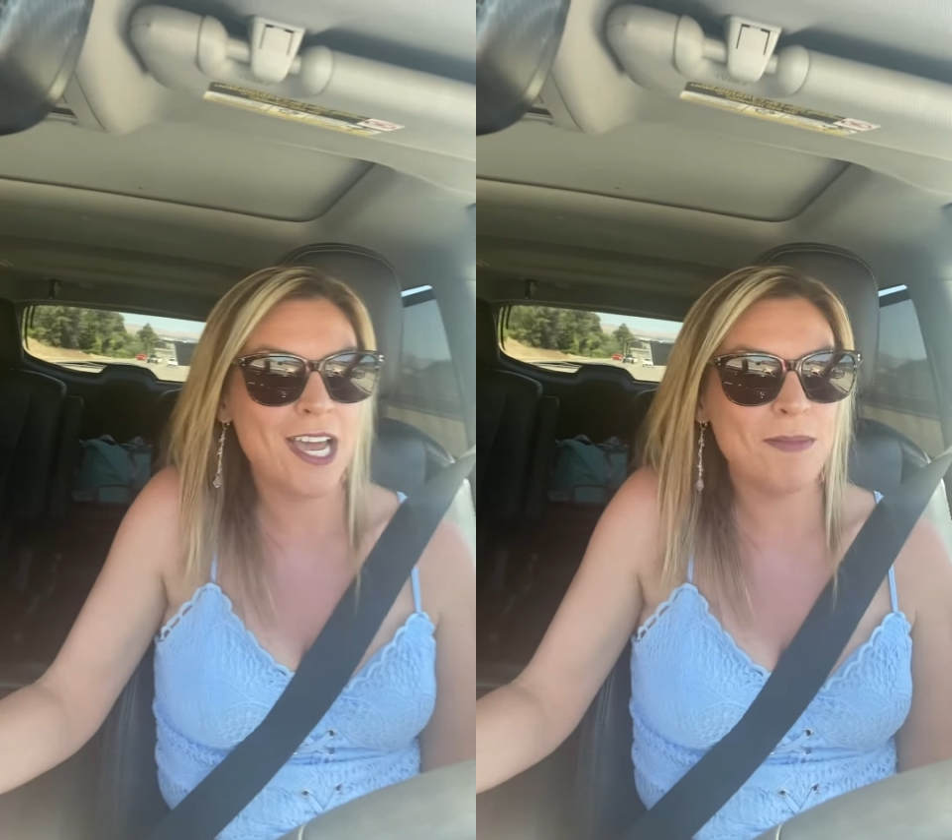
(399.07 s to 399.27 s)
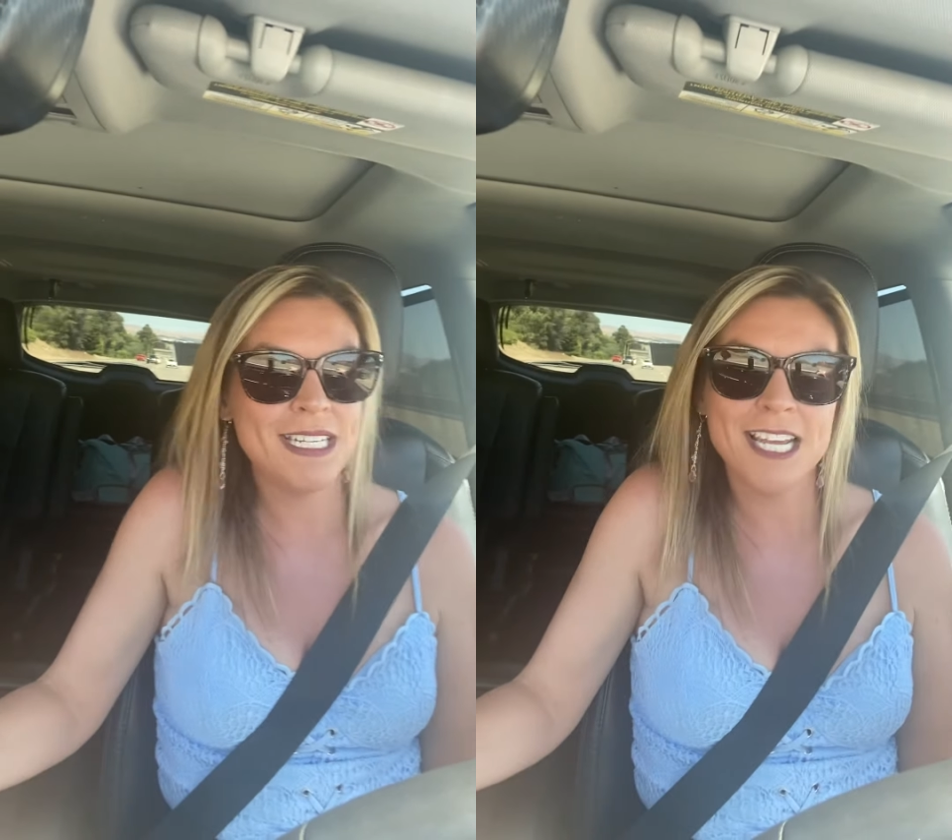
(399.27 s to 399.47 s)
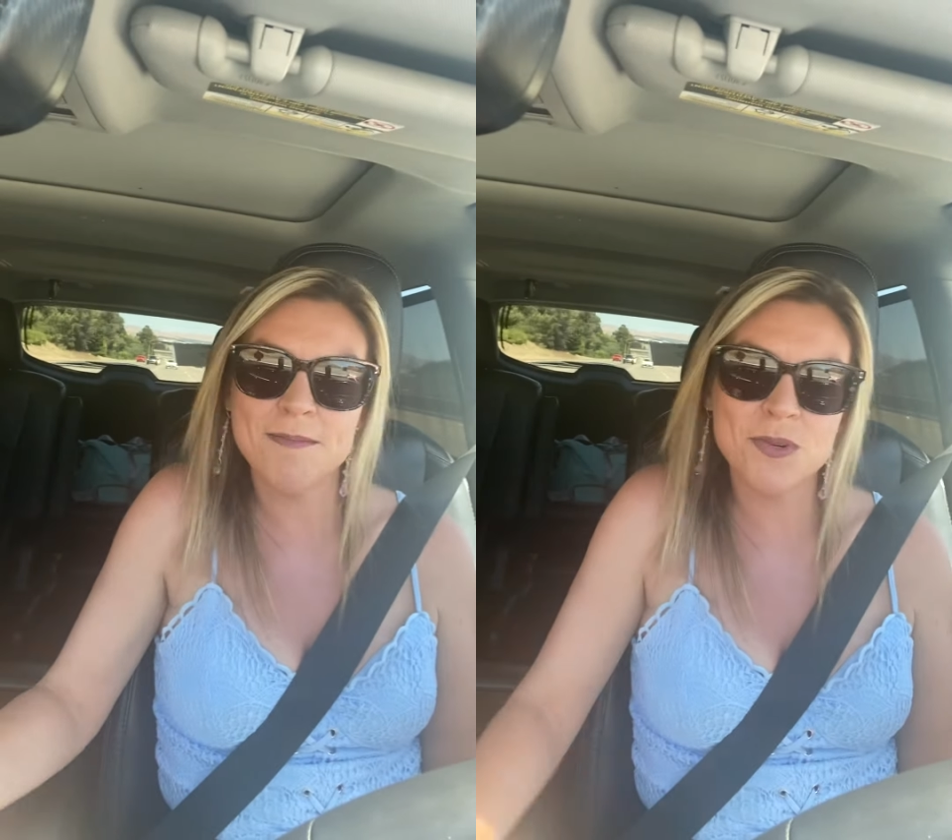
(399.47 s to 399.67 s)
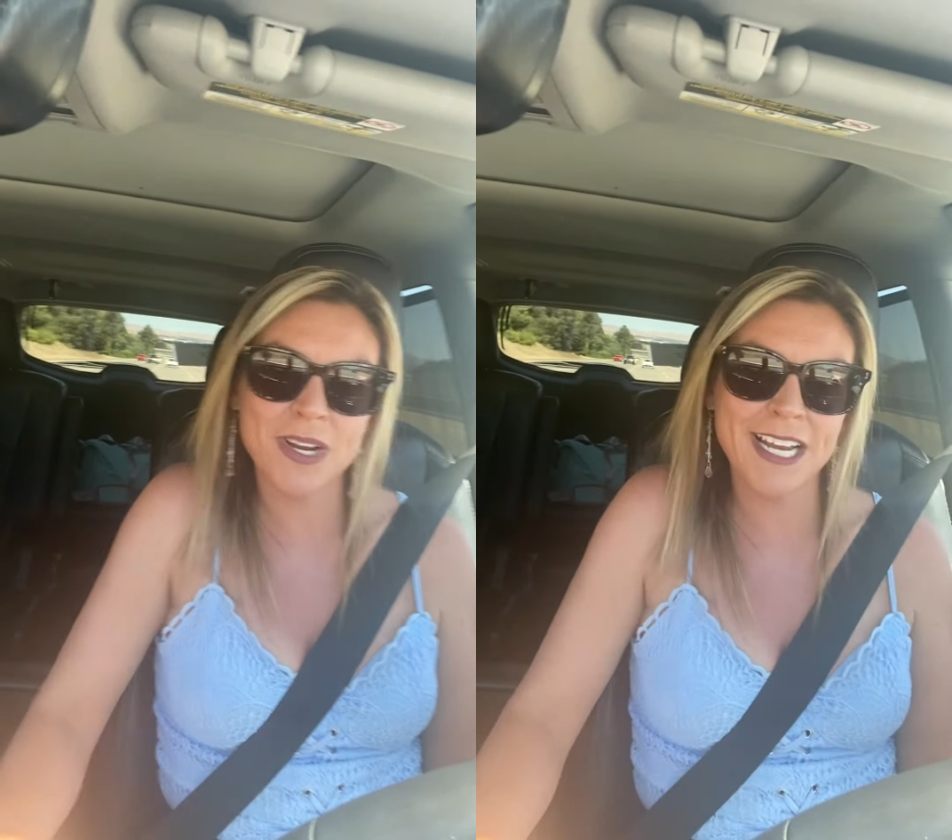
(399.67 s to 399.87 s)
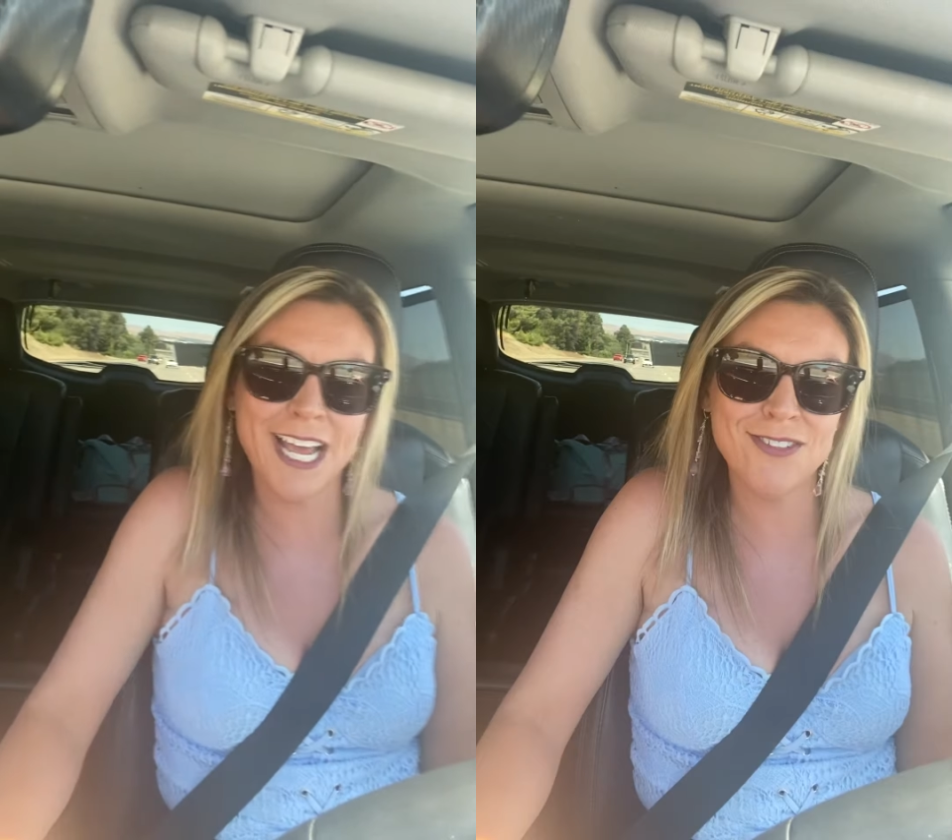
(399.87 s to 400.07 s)
how many times we're
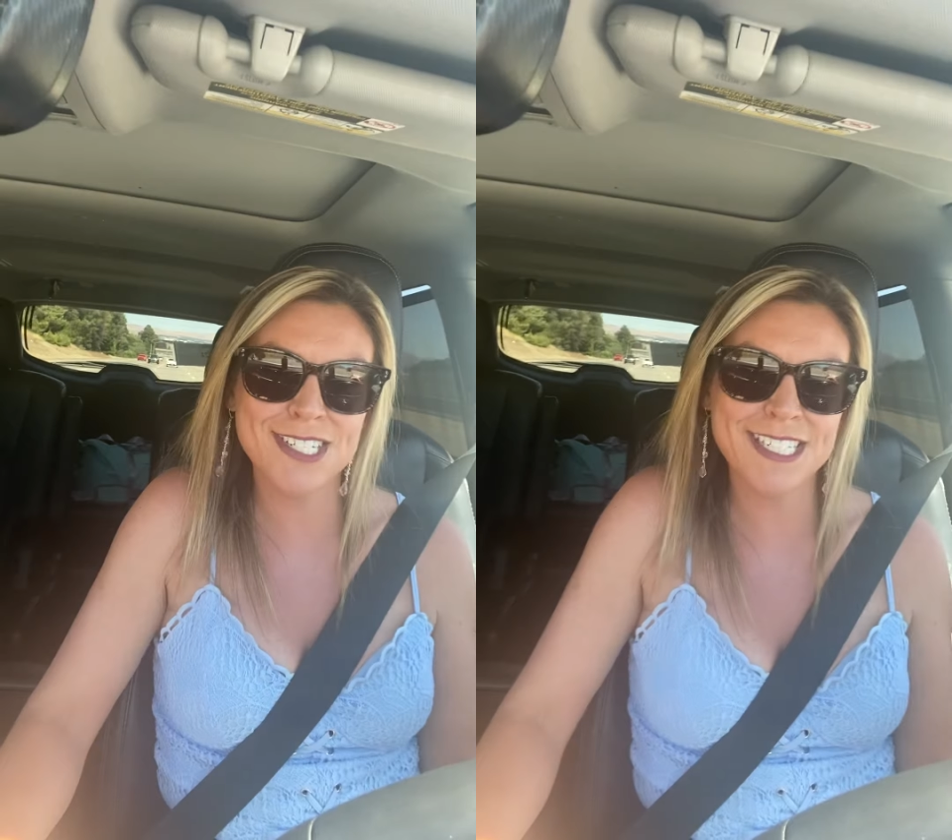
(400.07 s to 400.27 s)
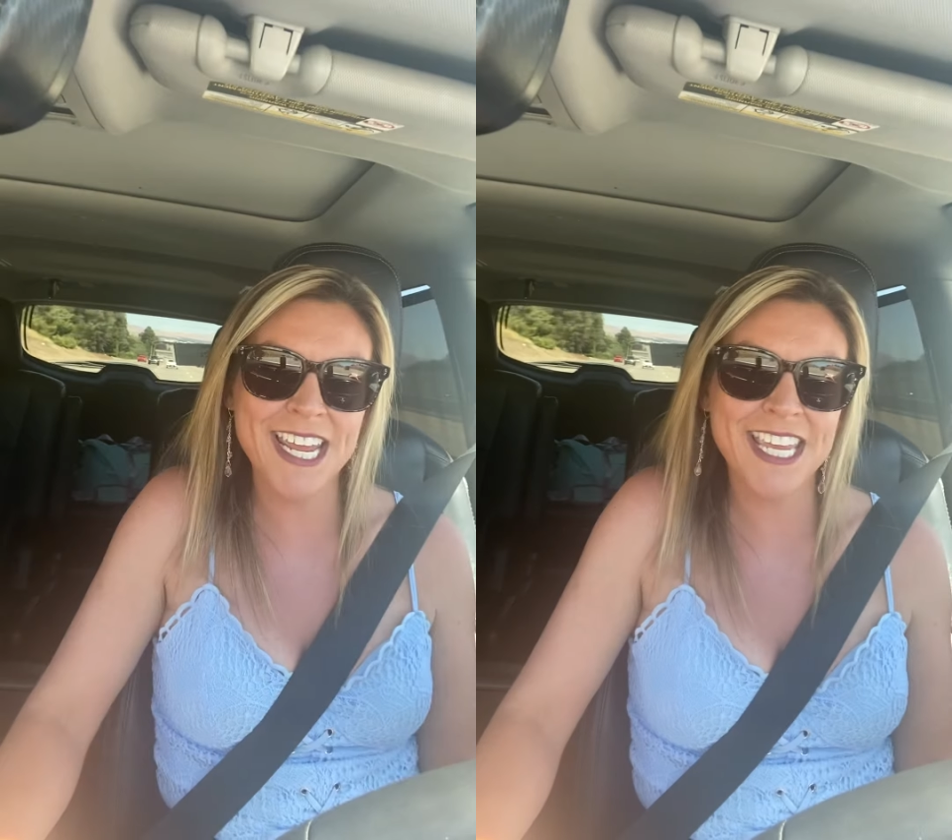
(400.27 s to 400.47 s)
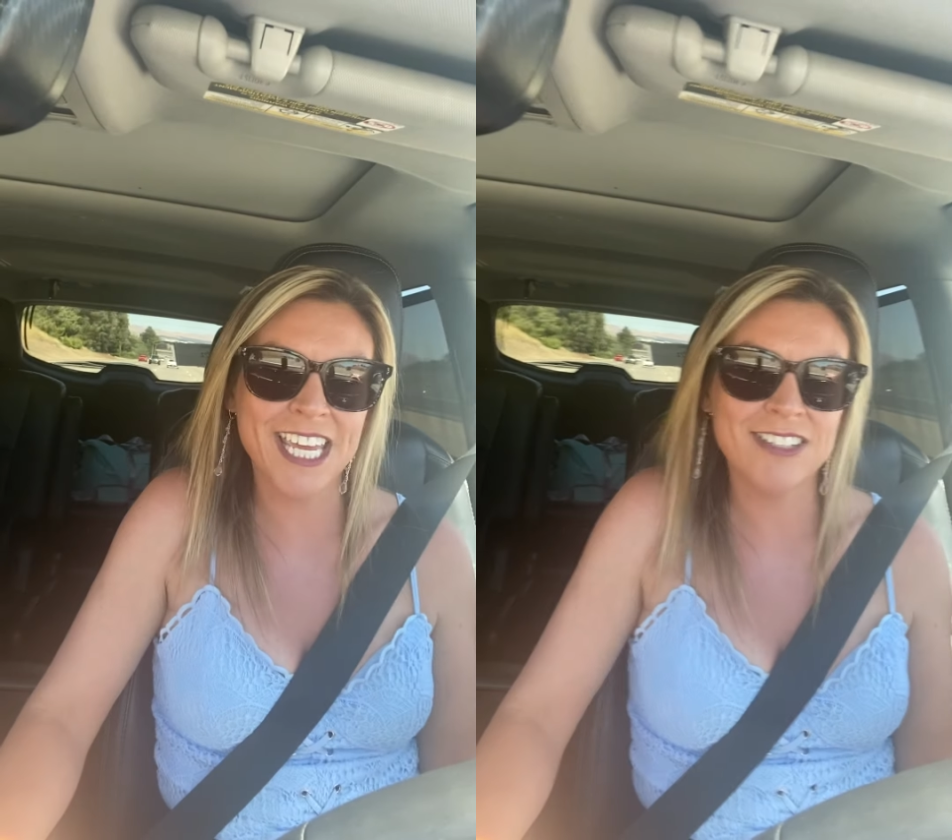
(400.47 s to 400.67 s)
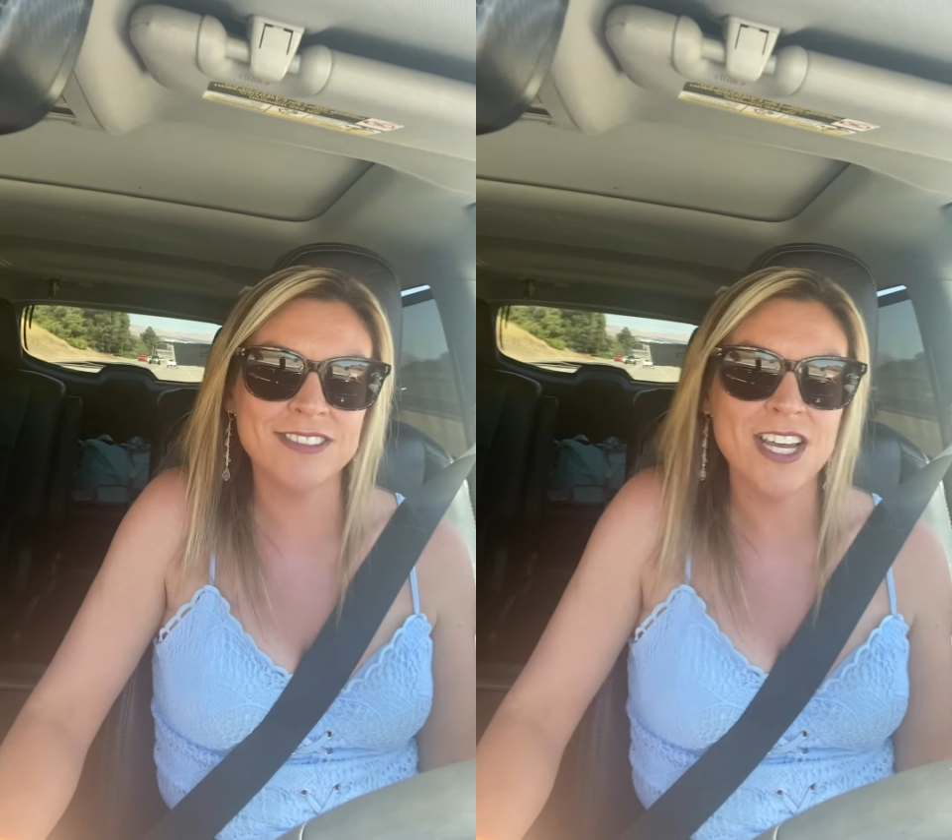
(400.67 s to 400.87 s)
going to have to take it.